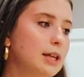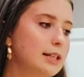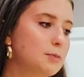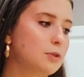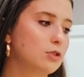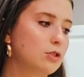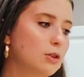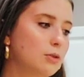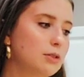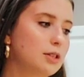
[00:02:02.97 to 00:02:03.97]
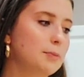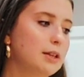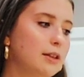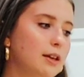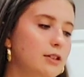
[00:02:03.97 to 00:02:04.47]
has been shown to be
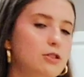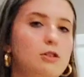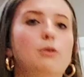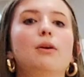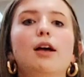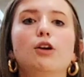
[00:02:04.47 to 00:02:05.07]
linked to